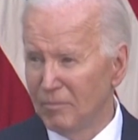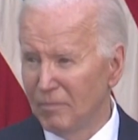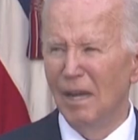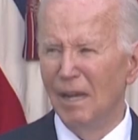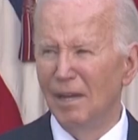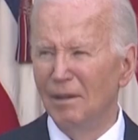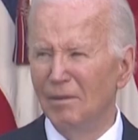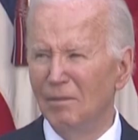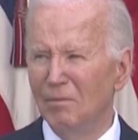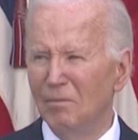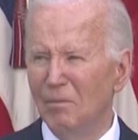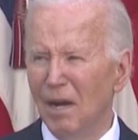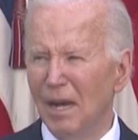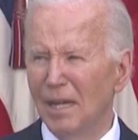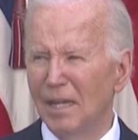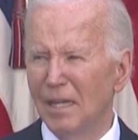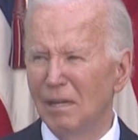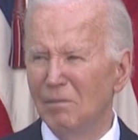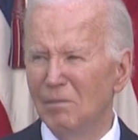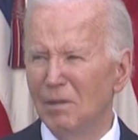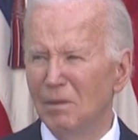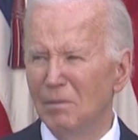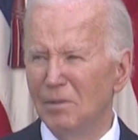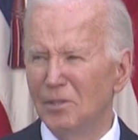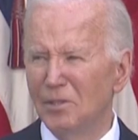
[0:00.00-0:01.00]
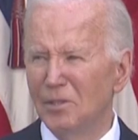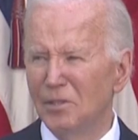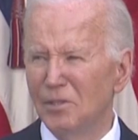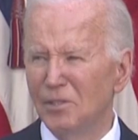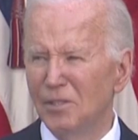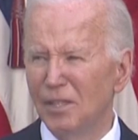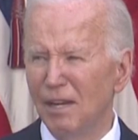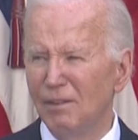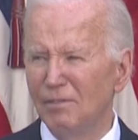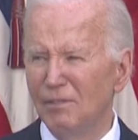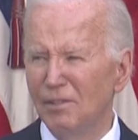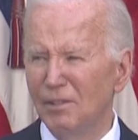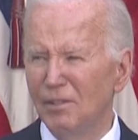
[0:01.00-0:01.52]
And my commitment to
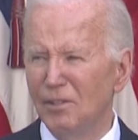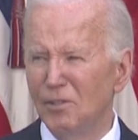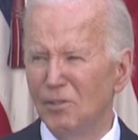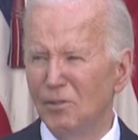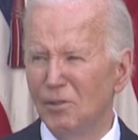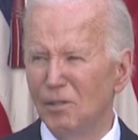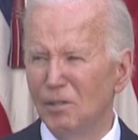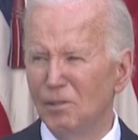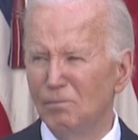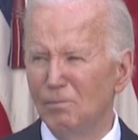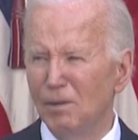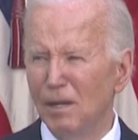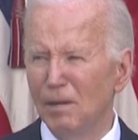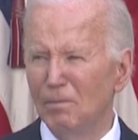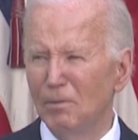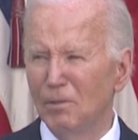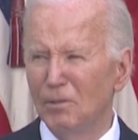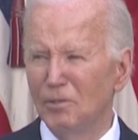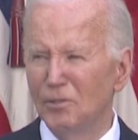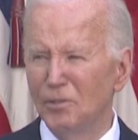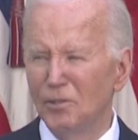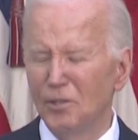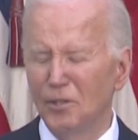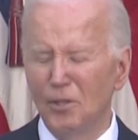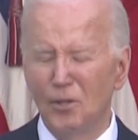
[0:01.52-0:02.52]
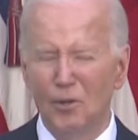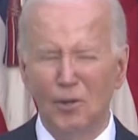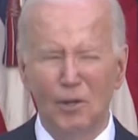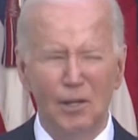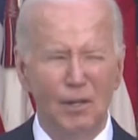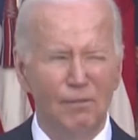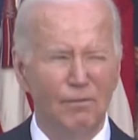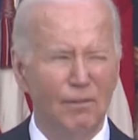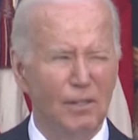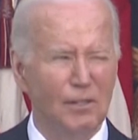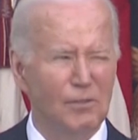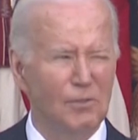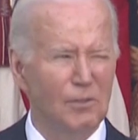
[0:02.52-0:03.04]
safety of the Jewish people, security
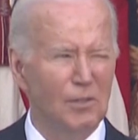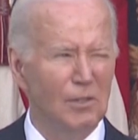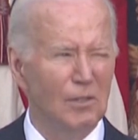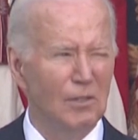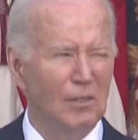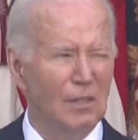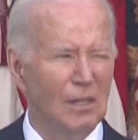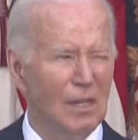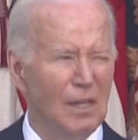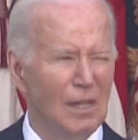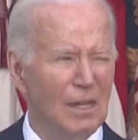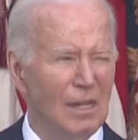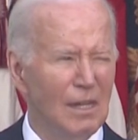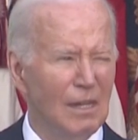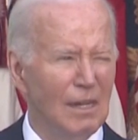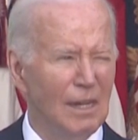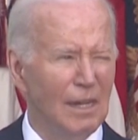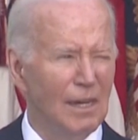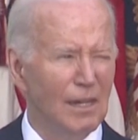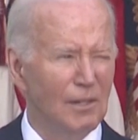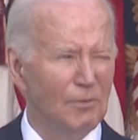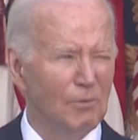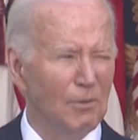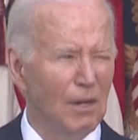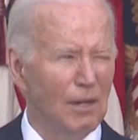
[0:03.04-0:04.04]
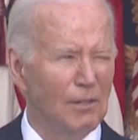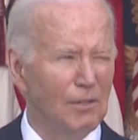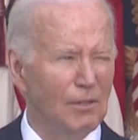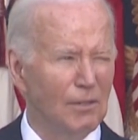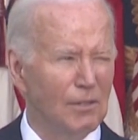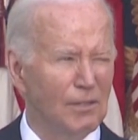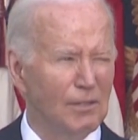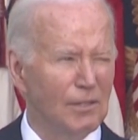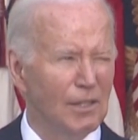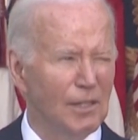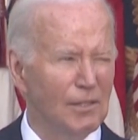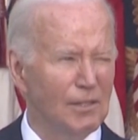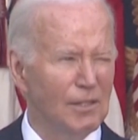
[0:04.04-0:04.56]
of Israel, and its right to
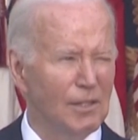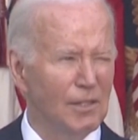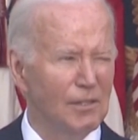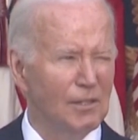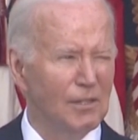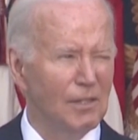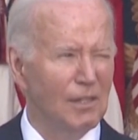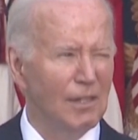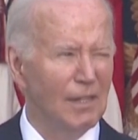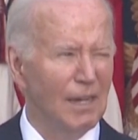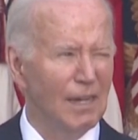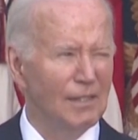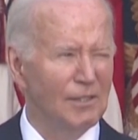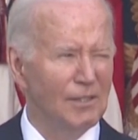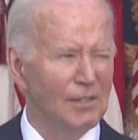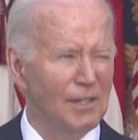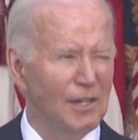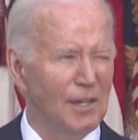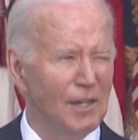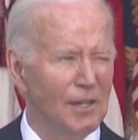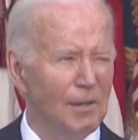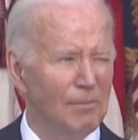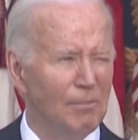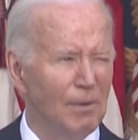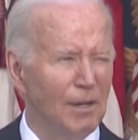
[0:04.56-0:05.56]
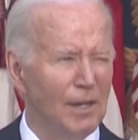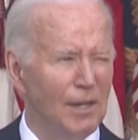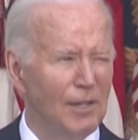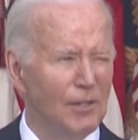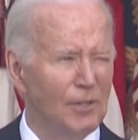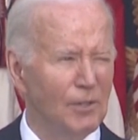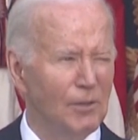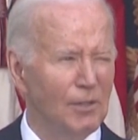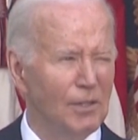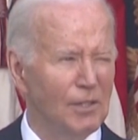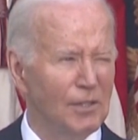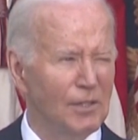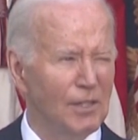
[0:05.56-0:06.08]
exist as an independent
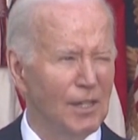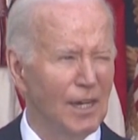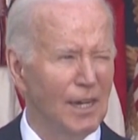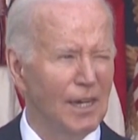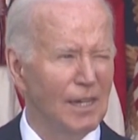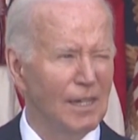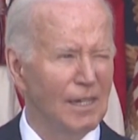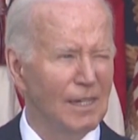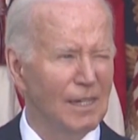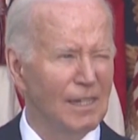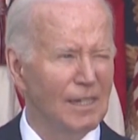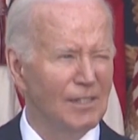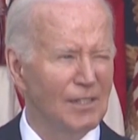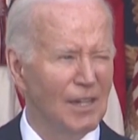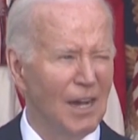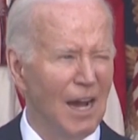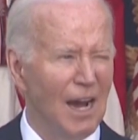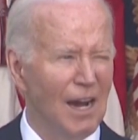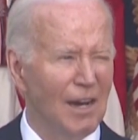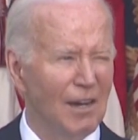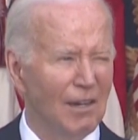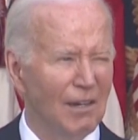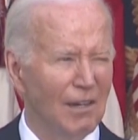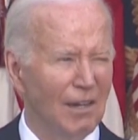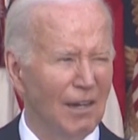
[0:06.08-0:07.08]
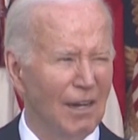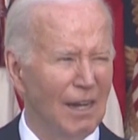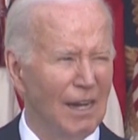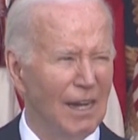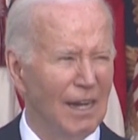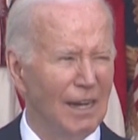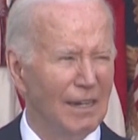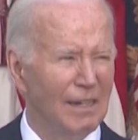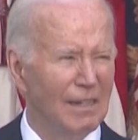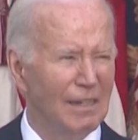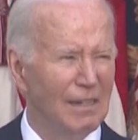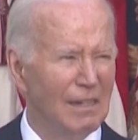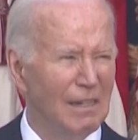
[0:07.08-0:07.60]
Jewish state is
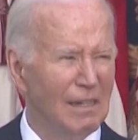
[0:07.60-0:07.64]
ironclad.